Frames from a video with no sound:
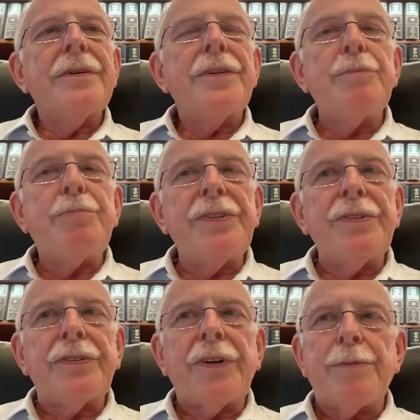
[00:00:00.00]
the
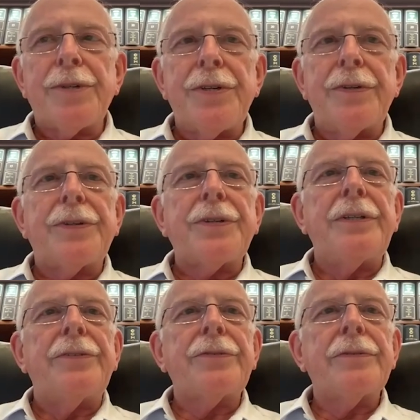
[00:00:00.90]
business
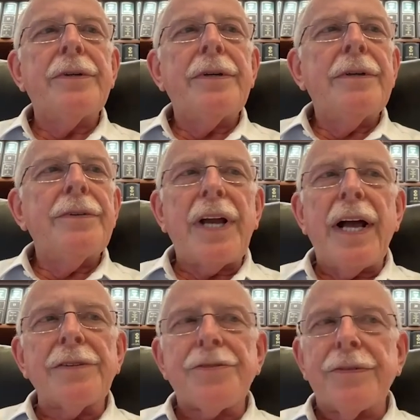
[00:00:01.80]
opportunities, the
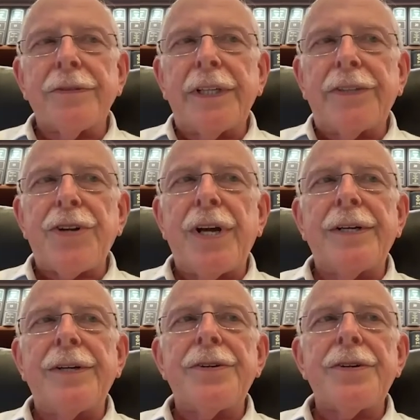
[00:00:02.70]
cultural
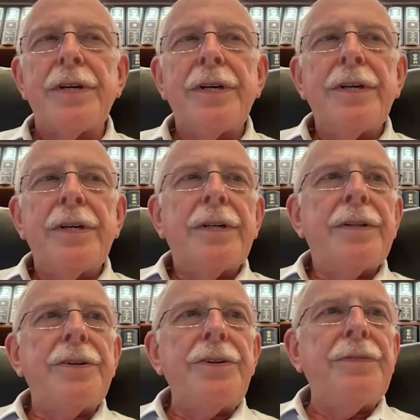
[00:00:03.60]
exchange,
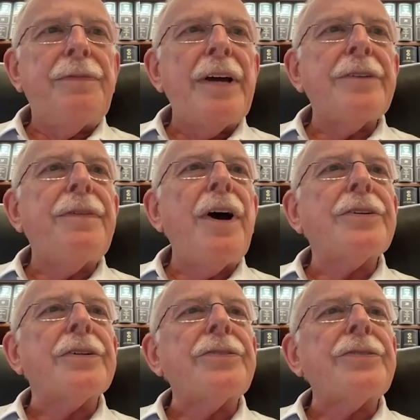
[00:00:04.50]
the newfound
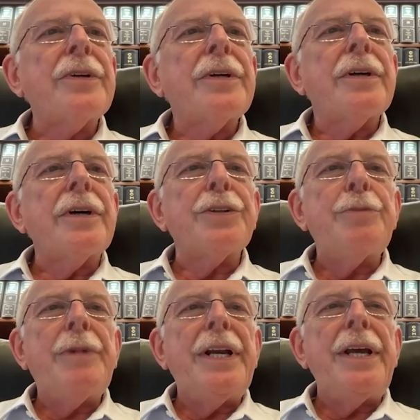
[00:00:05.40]
focus on the
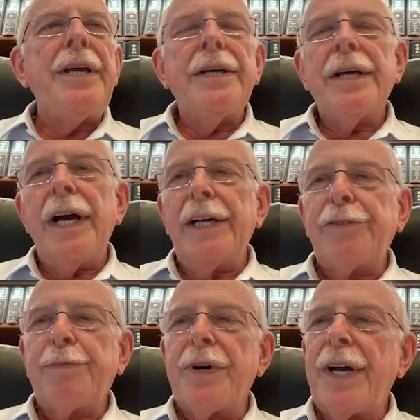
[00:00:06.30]
many
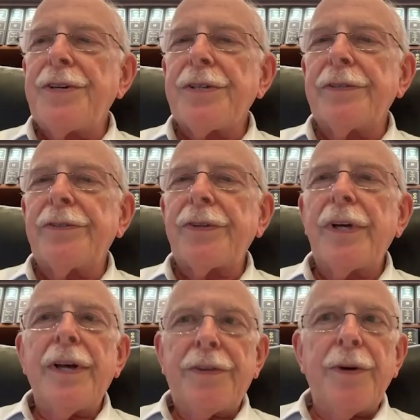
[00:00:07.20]
aspirations
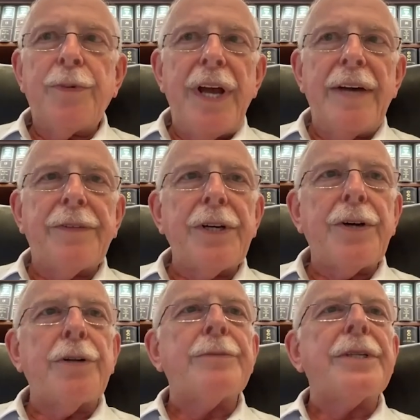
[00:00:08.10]
that we have in
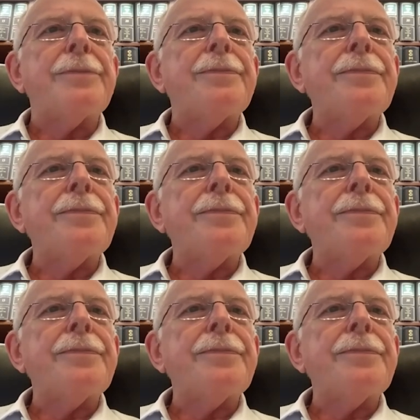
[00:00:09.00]
common.